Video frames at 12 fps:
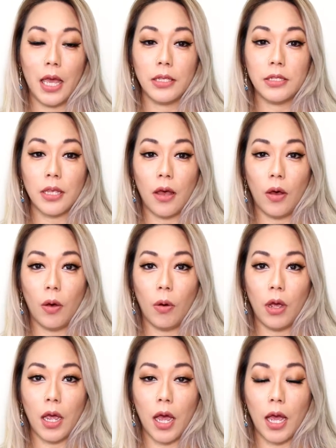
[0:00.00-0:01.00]

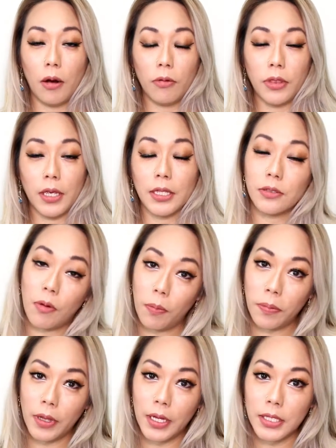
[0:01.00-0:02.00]
So I don't think it's
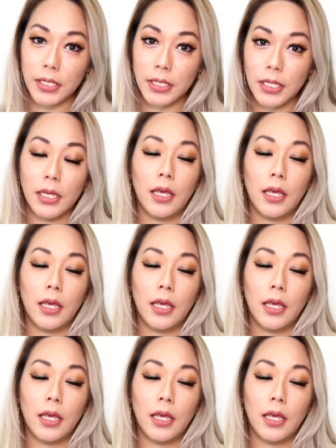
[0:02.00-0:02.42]
hopeless.